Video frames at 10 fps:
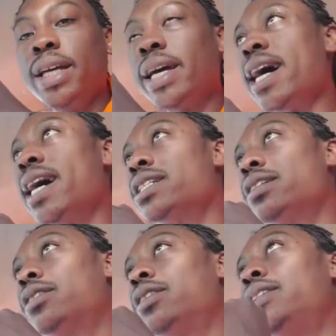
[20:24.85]
he
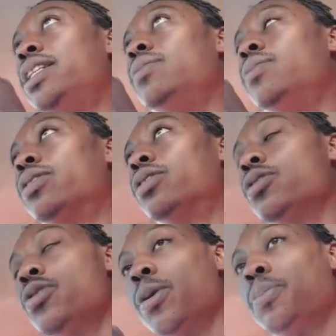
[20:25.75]
asks the demon
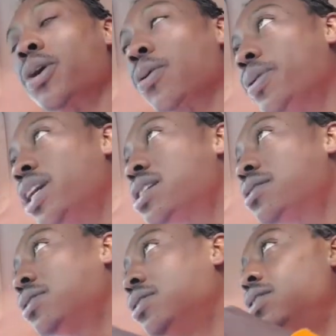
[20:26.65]
their
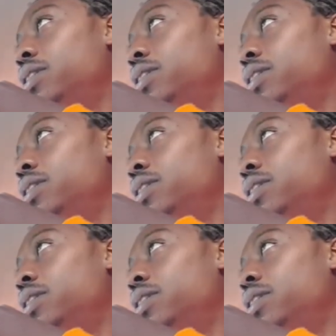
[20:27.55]
purpose